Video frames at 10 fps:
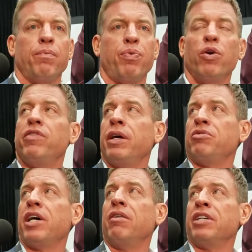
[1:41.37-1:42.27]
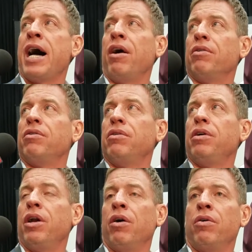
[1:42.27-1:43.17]
proven themselves out,
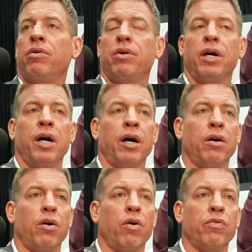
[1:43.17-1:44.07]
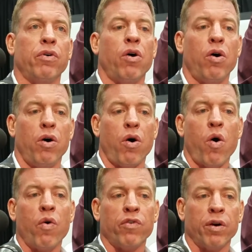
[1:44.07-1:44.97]
you know,
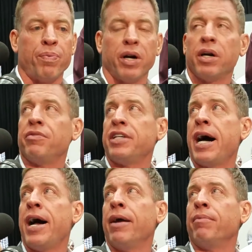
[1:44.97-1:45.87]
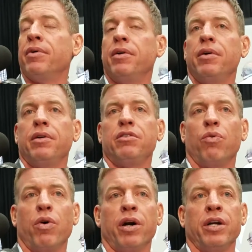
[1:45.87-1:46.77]
over a period of time to
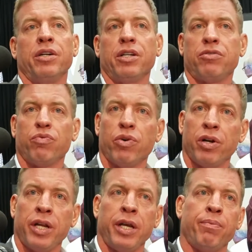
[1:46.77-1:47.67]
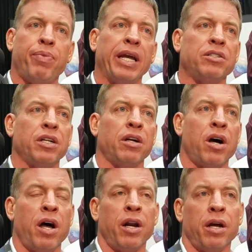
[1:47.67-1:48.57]
where you're just really basing it
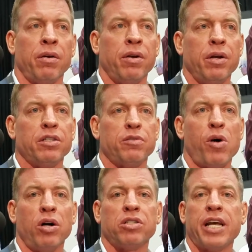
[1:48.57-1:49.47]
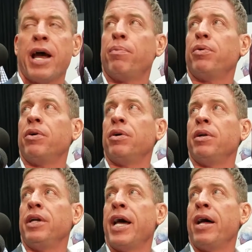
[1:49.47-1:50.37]
on a small sample,
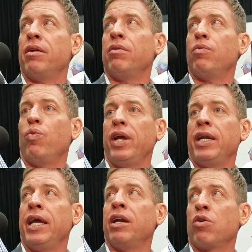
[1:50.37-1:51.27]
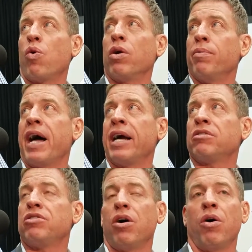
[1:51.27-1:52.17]
and yet we need a
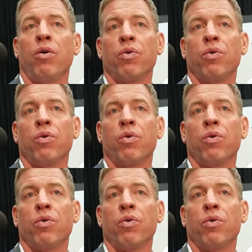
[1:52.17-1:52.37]
quarterback, so